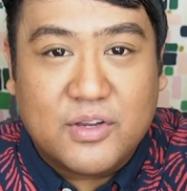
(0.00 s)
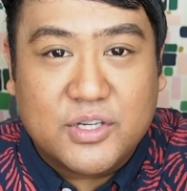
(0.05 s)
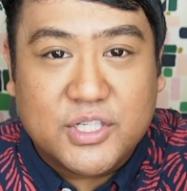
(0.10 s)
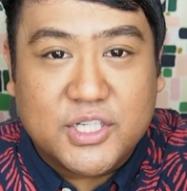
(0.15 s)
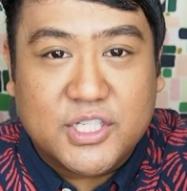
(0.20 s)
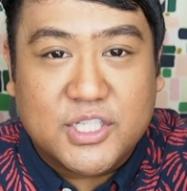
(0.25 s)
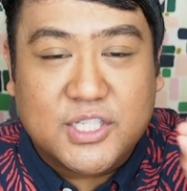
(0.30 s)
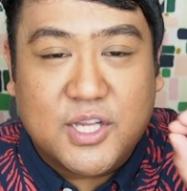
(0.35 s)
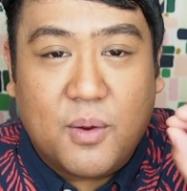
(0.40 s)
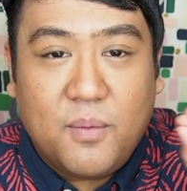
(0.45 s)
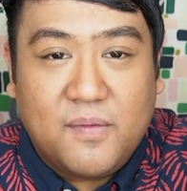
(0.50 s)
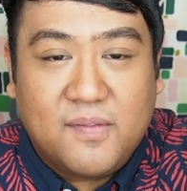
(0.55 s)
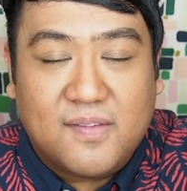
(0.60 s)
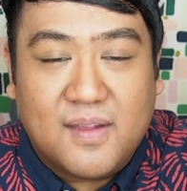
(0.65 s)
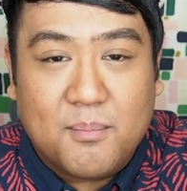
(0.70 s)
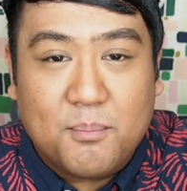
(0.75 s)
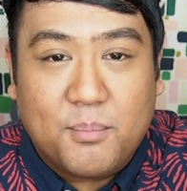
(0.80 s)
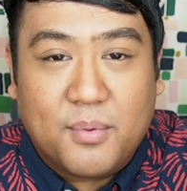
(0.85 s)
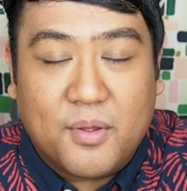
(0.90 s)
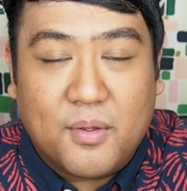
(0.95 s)
They're just so
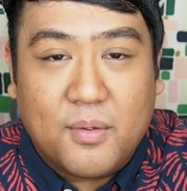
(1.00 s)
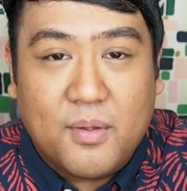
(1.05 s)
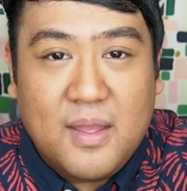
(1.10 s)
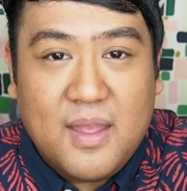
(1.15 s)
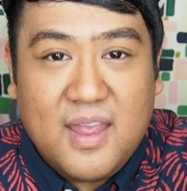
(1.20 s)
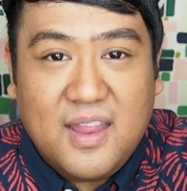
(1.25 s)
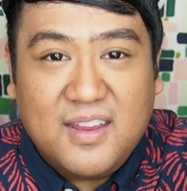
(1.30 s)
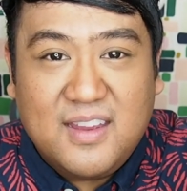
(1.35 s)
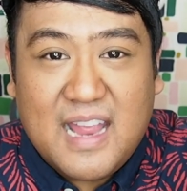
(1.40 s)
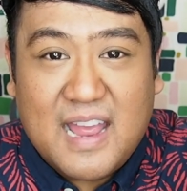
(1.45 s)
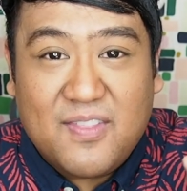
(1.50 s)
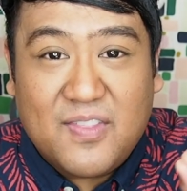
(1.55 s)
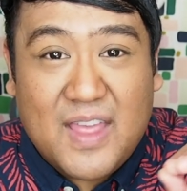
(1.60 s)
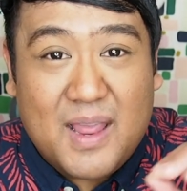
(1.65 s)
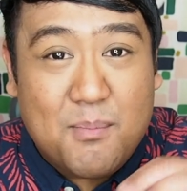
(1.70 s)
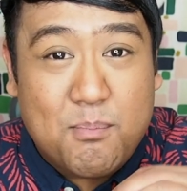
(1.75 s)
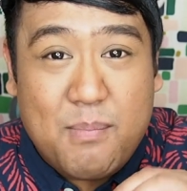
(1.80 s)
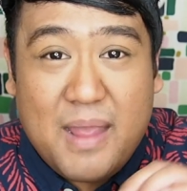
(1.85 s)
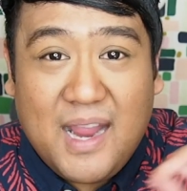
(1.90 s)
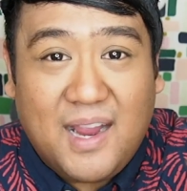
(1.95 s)
simple, yet
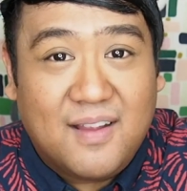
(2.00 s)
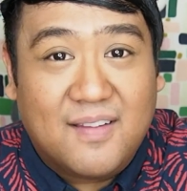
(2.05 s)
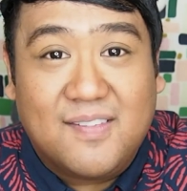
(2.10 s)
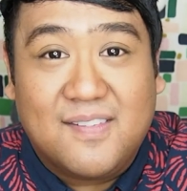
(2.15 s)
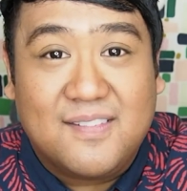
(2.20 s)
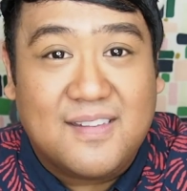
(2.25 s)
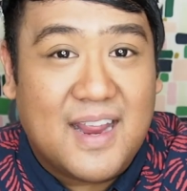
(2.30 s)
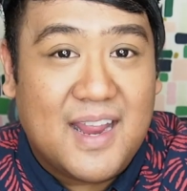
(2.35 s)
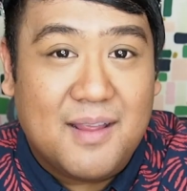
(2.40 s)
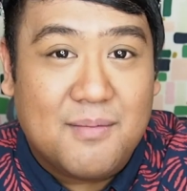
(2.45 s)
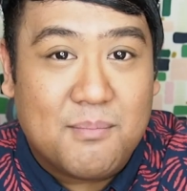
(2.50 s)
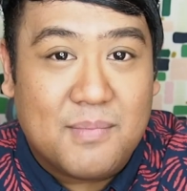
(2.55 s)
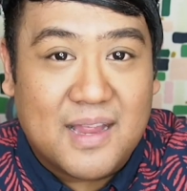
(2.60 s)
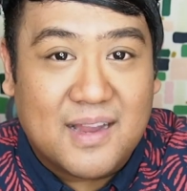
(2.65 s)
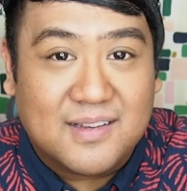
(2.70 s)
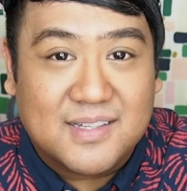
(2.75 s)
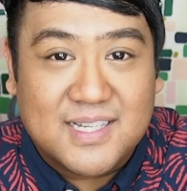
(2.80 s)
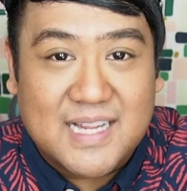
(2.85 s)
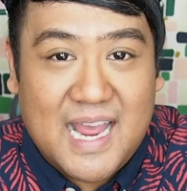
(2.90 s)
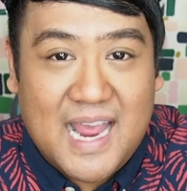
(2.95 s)
they make a
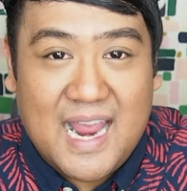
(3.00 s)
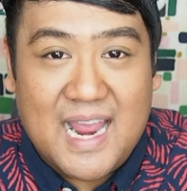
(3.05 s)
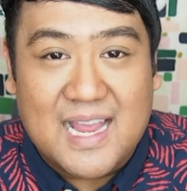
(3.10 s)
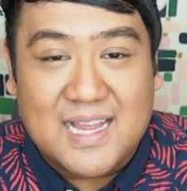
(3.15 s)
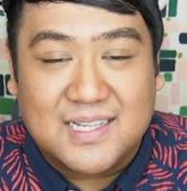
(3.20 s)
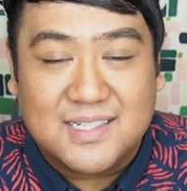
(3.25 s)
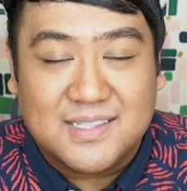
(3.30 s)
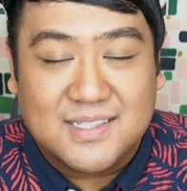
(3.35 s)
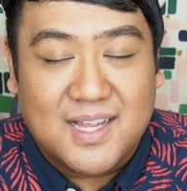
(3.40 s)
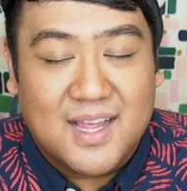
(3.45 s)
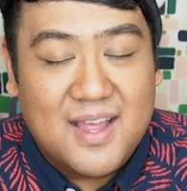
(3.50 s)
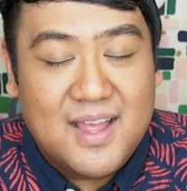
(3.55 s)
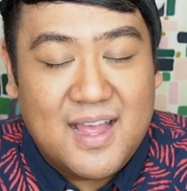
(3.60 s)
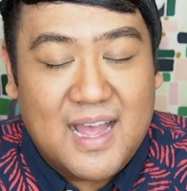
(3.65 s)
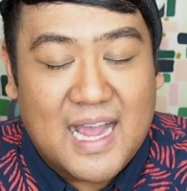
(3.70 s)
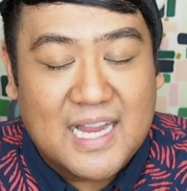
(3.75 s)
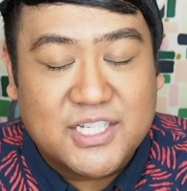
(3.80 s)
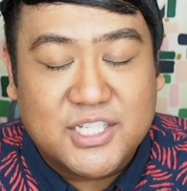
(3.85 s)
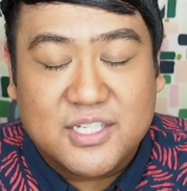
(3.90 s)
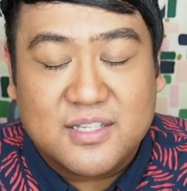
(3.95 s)
statement, and
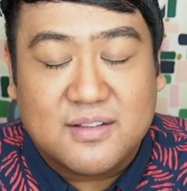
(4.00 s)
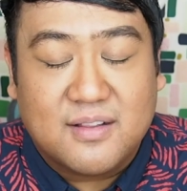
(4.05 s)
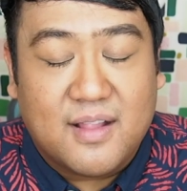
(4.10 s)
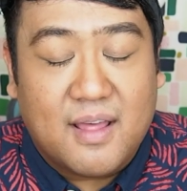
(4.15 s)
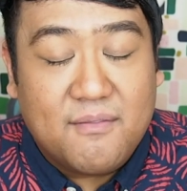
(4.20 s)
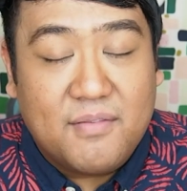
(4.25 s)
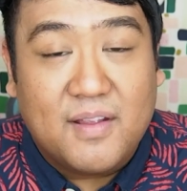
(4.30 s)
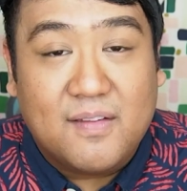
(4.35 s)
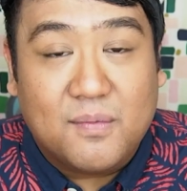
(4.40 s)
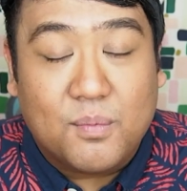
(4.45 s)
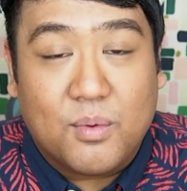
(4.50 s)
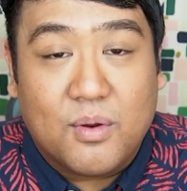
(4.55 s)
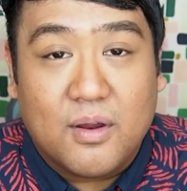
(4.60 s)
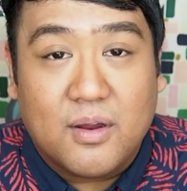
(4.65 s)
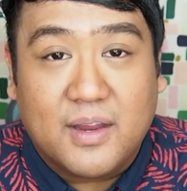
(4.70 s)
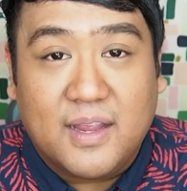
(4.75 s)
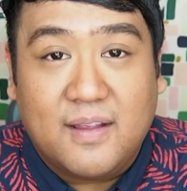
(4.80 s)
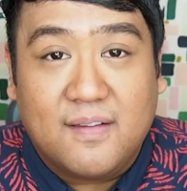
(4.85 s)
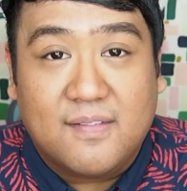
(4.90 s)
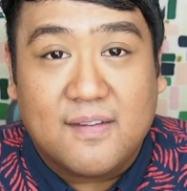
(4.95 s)
I just love his
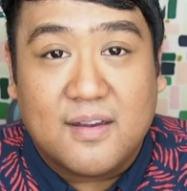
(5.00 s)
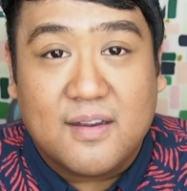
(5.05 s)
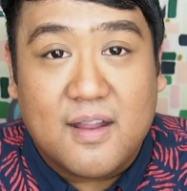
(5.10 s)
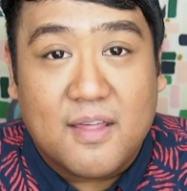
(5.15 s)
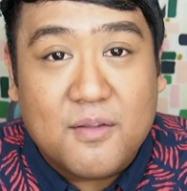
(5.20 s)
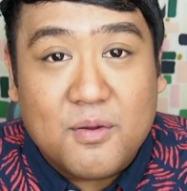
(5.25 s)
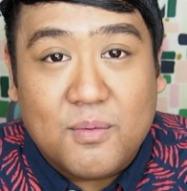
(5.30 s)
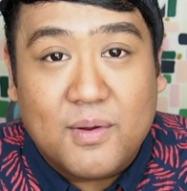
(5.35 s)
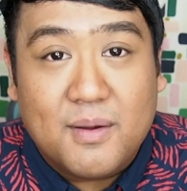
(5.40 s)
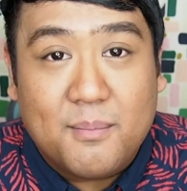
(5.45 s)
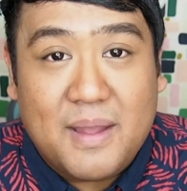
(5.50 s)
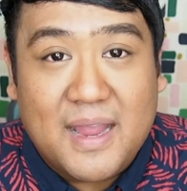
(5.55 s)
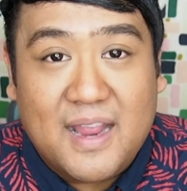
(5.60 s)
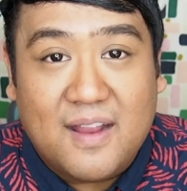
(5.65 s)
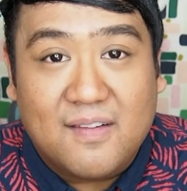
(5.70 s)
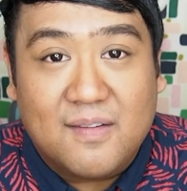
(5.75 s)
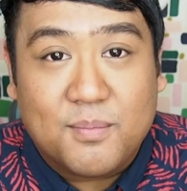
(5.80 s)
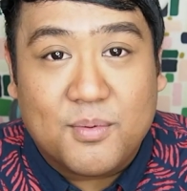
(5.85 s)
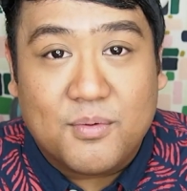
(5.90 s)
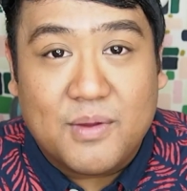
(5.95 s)
work. He's another one of my
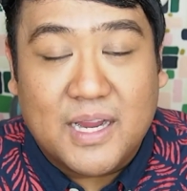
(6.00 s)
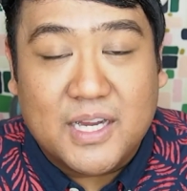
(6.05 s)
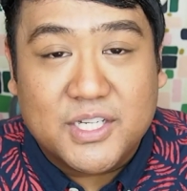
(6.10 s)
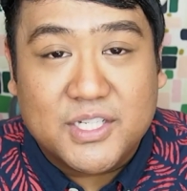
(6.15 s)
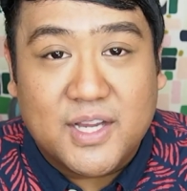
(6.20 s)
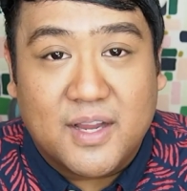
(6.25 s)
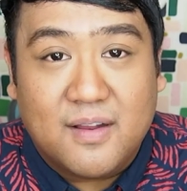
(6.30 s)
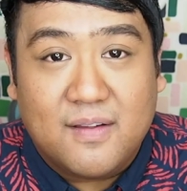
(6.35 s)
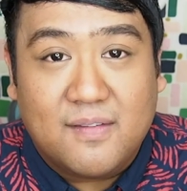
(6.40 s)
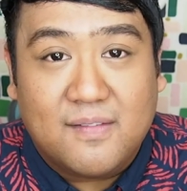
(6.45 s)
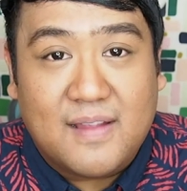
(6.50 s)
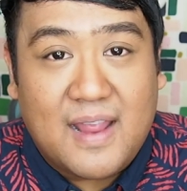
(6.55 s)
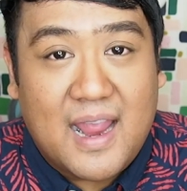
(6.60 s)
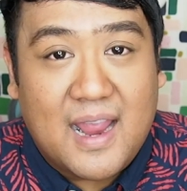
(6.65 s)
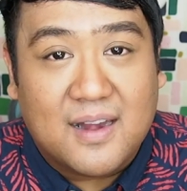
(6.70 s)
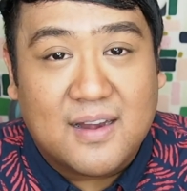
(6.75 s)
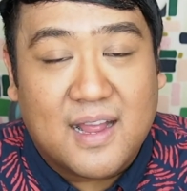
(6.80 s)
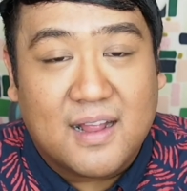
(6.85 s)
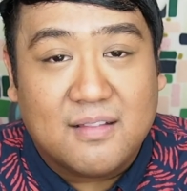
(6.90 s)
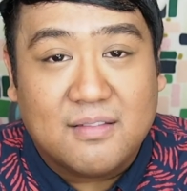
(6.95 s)
inspirations,
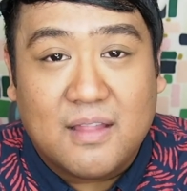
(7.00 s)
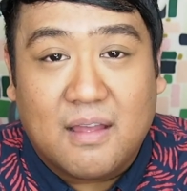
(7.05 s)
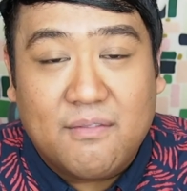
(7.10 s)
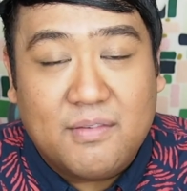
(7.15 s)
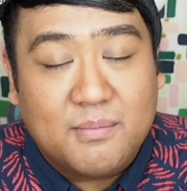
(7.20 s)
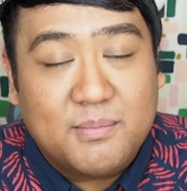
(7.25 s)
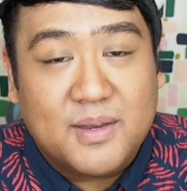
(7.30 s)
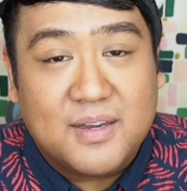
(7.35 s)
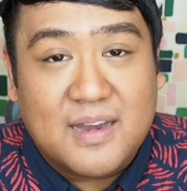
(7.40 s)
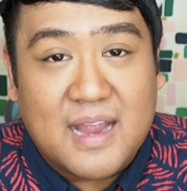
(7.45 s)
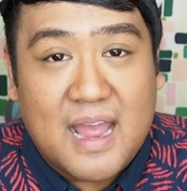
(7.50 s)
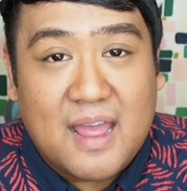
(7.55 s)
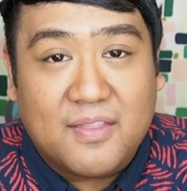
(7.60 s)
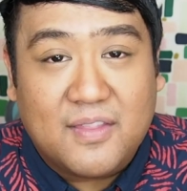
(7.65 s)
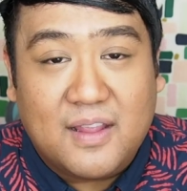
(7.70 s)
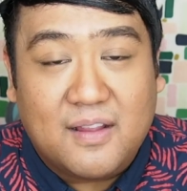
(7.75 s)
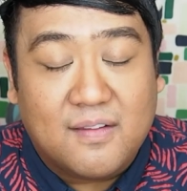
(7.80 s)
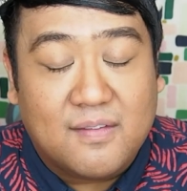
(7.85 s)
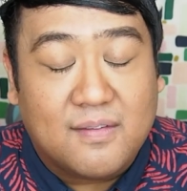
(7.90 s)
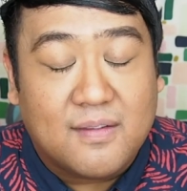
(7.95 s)
and I love him to
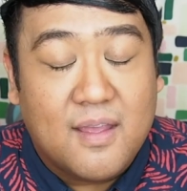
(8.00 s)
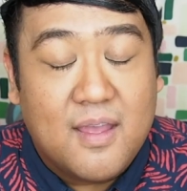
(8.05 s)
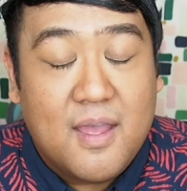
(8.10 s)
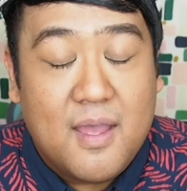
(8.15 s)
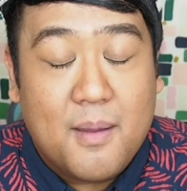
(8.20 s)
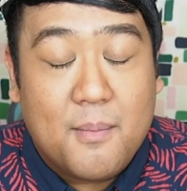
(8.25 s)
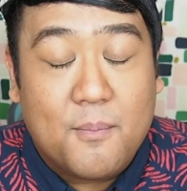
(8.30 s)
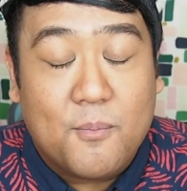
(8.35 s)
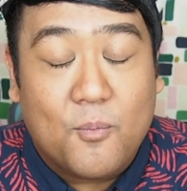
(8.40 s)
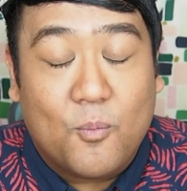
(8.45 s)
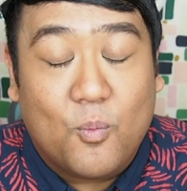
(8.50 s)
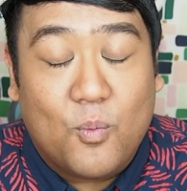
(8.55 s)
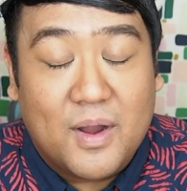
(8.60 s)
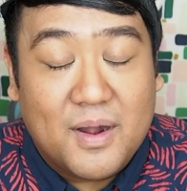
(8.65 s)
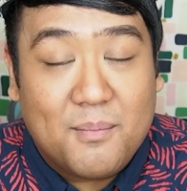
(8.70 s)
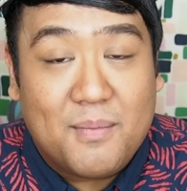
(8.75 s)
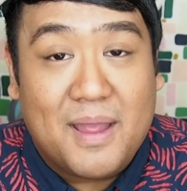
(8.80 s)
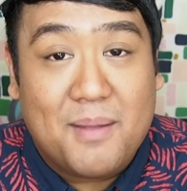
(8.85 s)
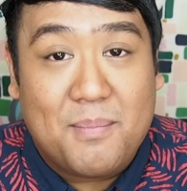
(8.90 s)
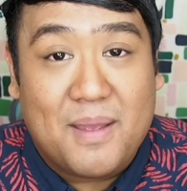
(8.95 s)
death. He's one
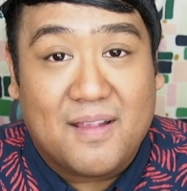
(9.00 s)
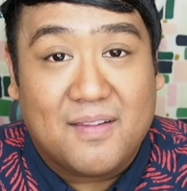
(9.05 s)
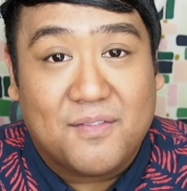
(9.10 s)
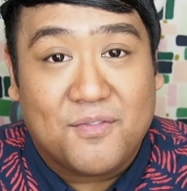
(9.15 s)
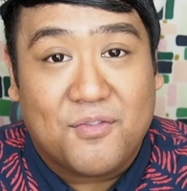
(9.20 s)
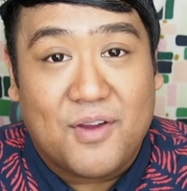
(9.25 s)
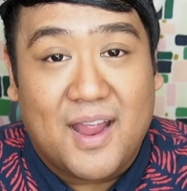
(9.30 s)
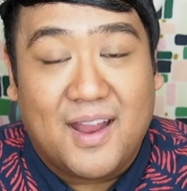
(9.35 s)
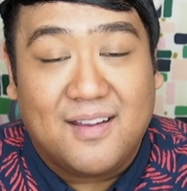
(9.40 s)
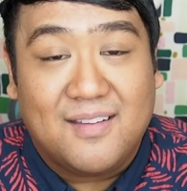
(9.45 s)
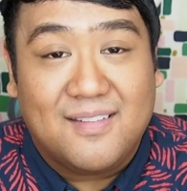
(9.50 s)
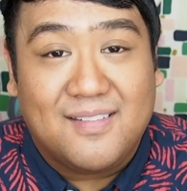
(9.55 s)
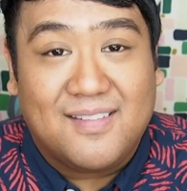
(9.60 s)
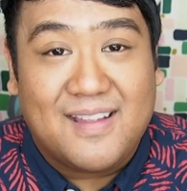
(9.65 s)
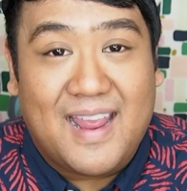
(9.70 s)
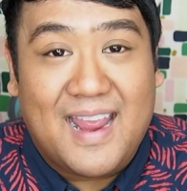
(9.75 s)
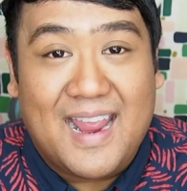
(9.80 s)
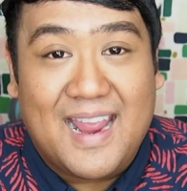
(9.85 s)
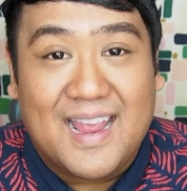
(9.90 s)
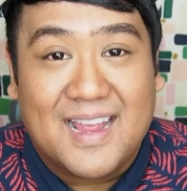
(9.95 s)
of my best friends,
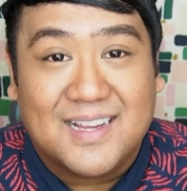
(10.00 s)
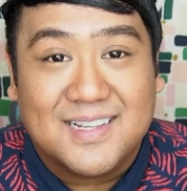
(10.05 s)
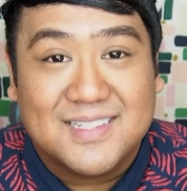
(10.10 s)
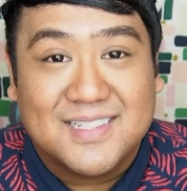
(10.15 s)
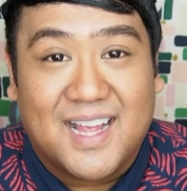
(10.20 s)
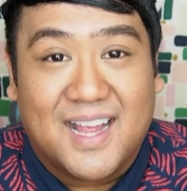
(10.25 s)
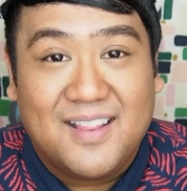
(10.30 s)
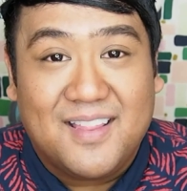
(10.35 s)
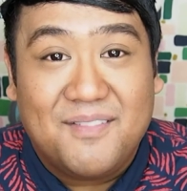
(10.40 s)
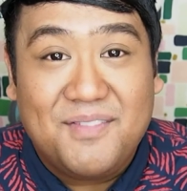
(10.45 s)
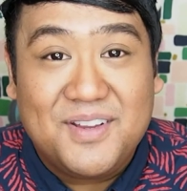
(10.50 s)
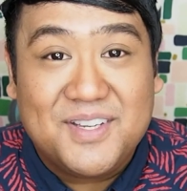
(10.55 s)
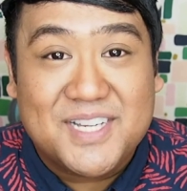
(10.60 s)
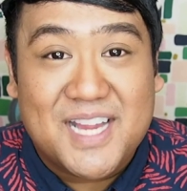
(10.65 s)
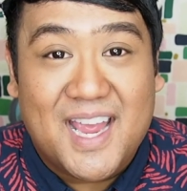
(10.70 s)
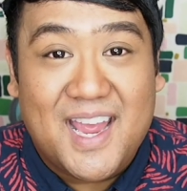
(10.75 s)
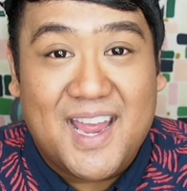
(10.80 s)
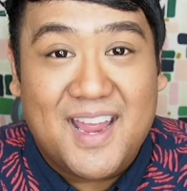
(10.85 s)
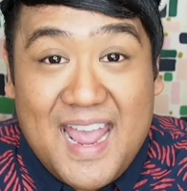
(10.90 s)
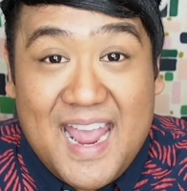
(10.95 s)
and I love you,
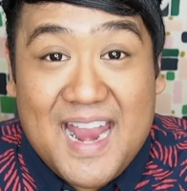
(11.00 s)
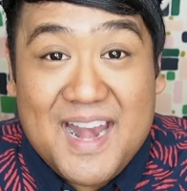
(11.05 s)
Jay.